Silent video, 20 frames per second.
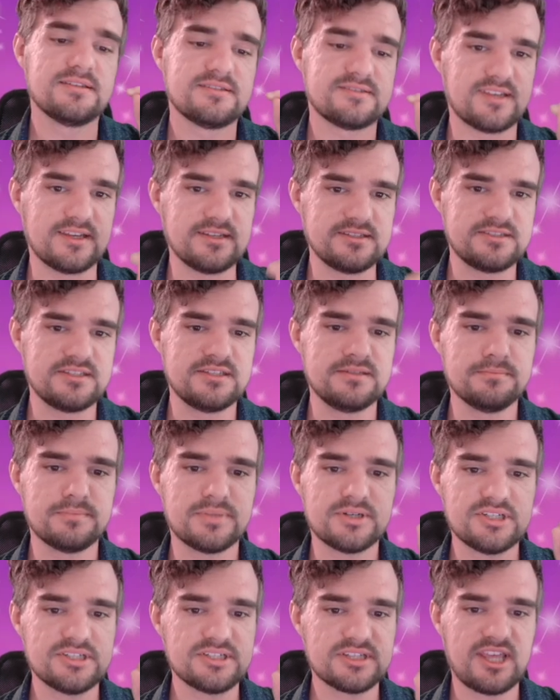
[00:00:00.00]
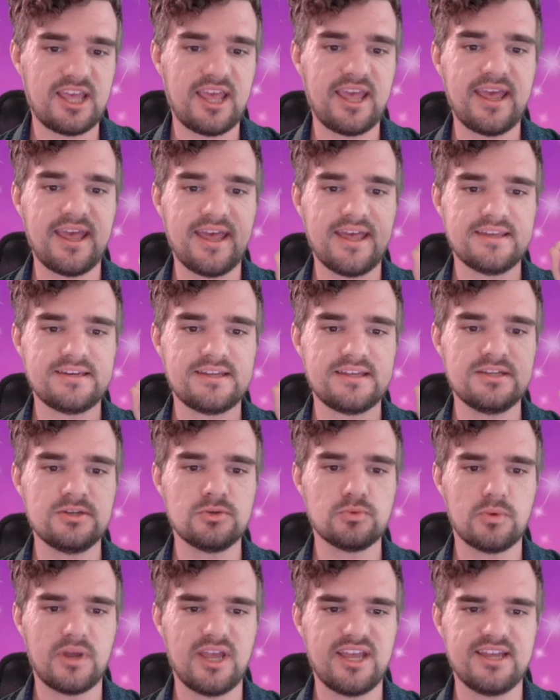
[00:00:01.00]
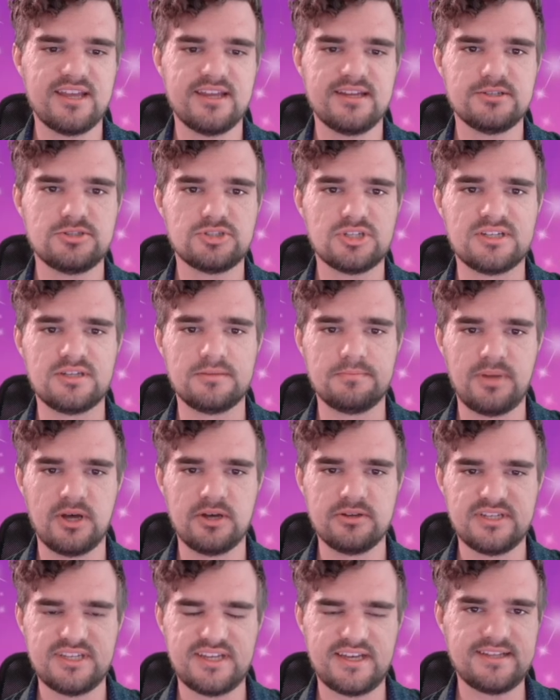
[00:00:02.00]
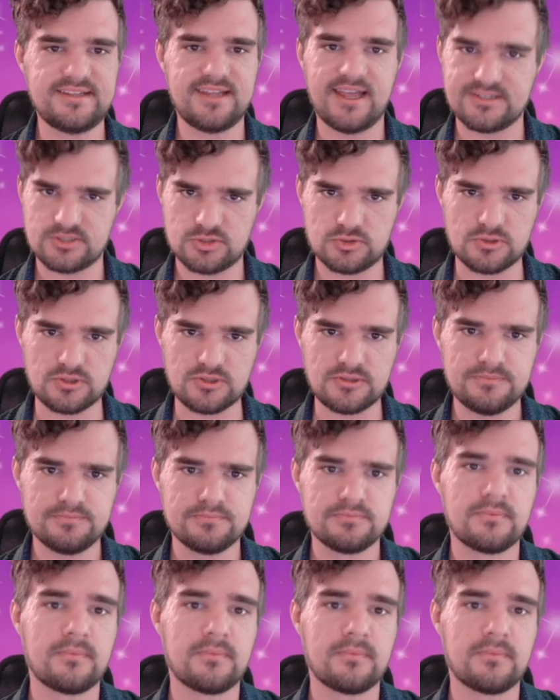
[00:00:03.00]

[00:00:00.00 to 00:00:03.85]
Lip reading: Say Timber can enrage an opponent Elestral,